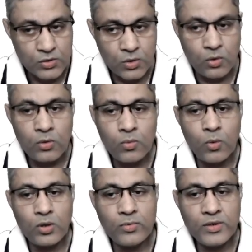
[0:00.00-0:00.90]
So
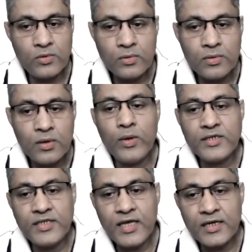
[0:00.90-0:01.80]
what do?
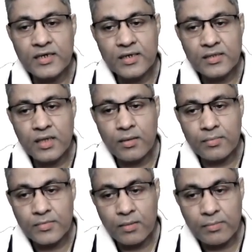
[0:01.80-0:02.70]
We take
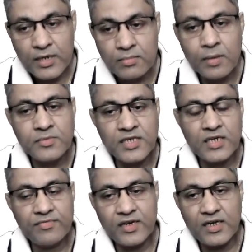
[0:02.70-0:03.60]
the minimum
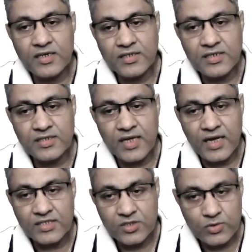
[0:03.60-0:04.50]
significant digits
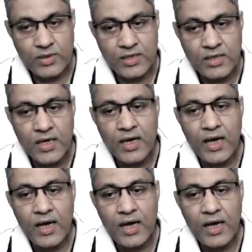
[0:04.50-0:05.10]
as 3,